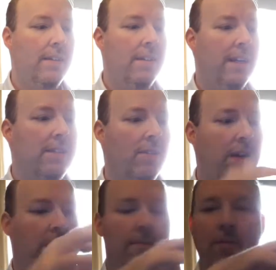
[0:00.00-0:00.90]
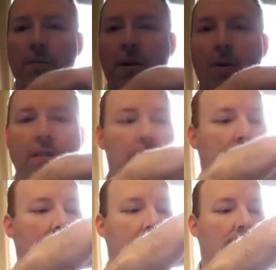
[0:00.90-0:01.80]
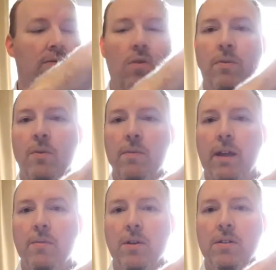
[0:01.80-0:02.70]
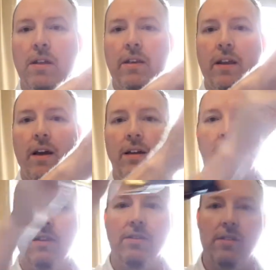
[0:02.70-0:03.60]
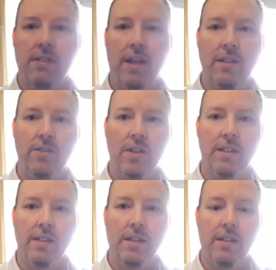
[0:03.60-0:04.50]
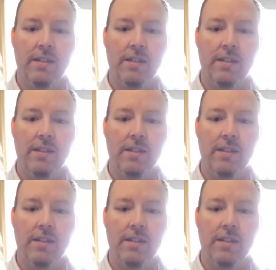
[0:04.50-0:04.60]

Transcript: That's okay. But my wife makes these for me. We make them on Sunday night. Here's the salad dressing.